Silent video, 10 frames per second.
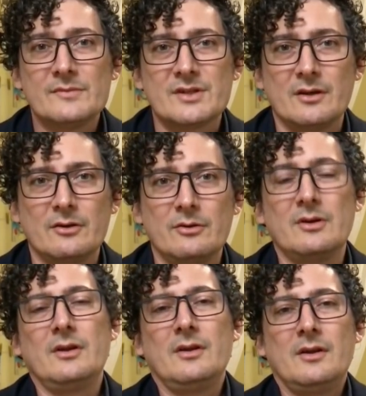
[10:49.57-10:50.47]
So
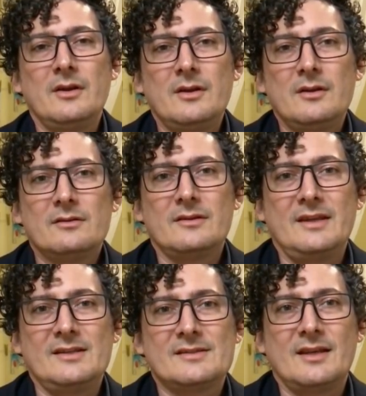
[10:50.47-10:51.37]
the
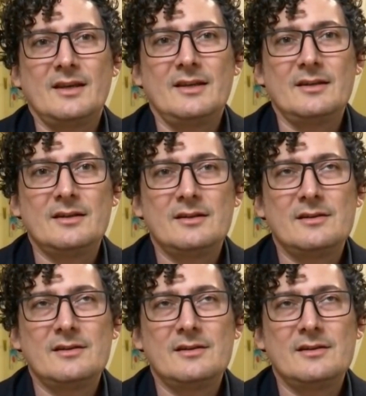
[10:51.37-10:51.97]
things that